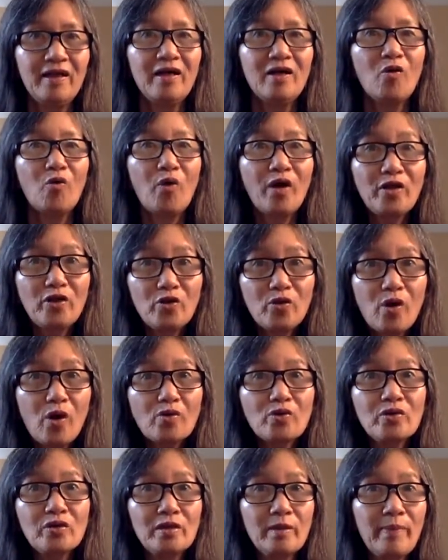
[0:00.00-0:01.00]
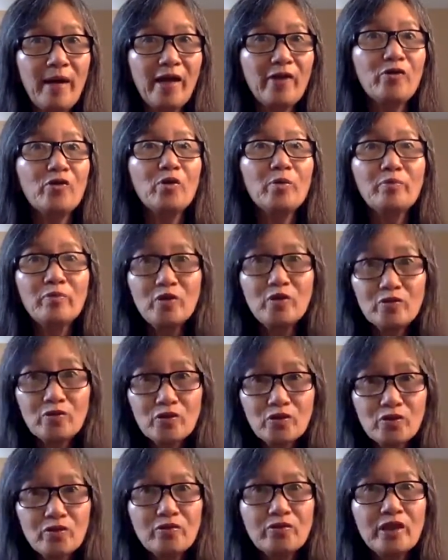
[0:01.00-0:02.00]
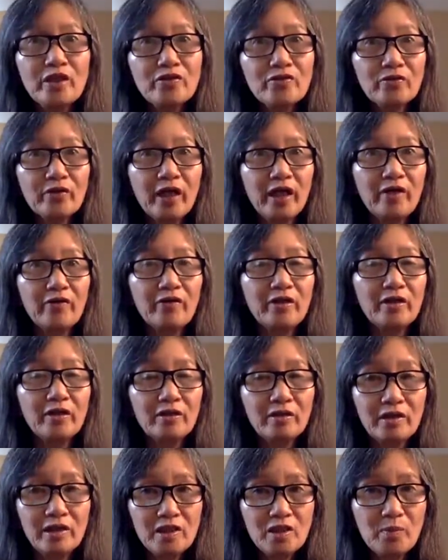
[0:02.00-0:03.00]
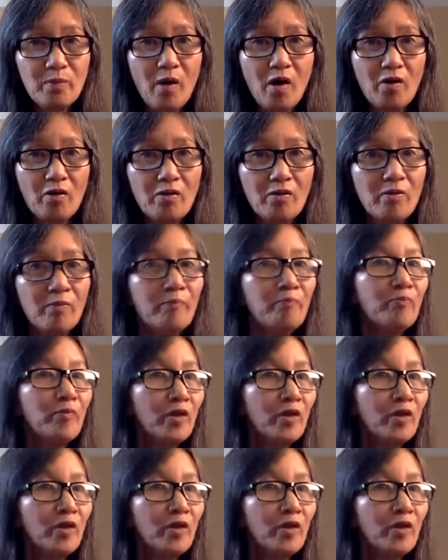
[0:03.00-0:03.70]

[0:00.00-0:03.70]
When you go to the bathroom, you still need to carry this bottle.